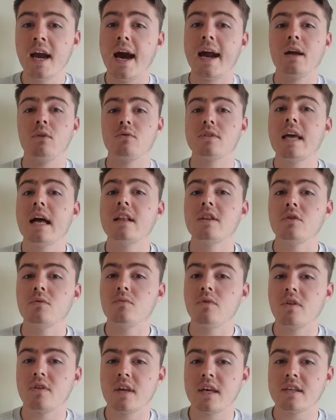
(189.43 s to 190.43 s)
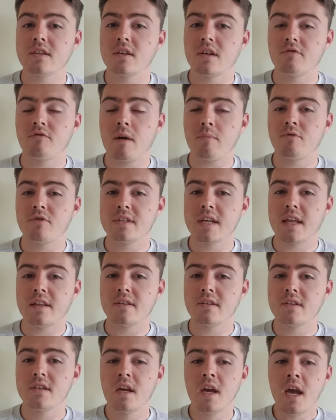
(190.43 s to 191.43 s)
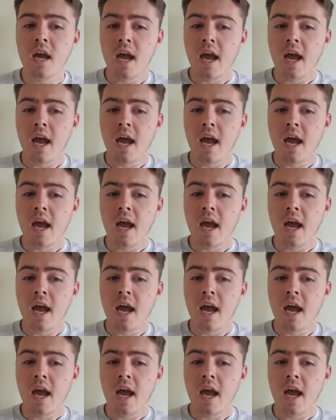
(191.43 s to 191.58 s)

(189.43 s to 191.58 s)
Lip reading: And it will tell you the things that it represents.